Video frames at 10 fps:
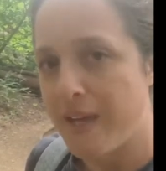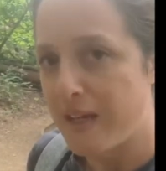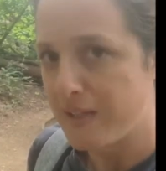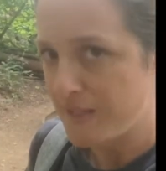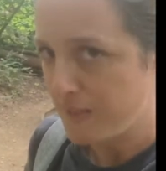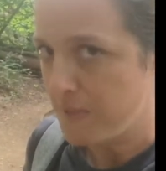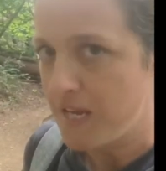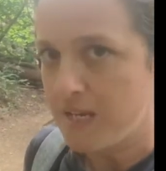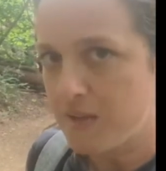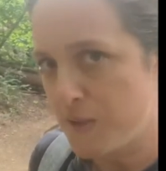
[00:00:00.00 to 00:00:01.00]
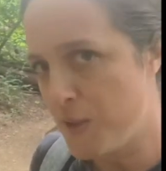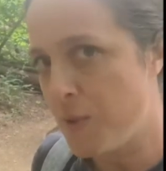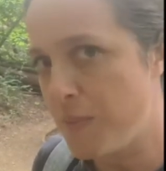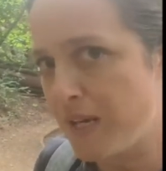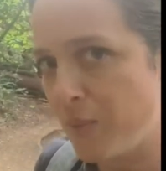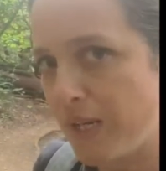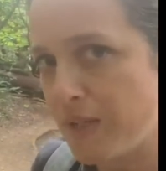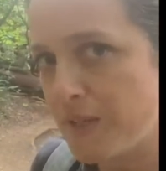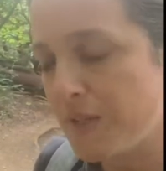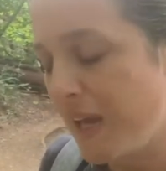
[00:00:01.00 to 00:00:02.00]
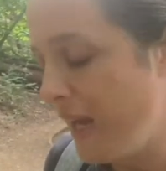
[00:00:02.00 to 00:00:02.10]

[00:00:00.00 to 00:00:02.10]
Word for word: that to me in so many ways.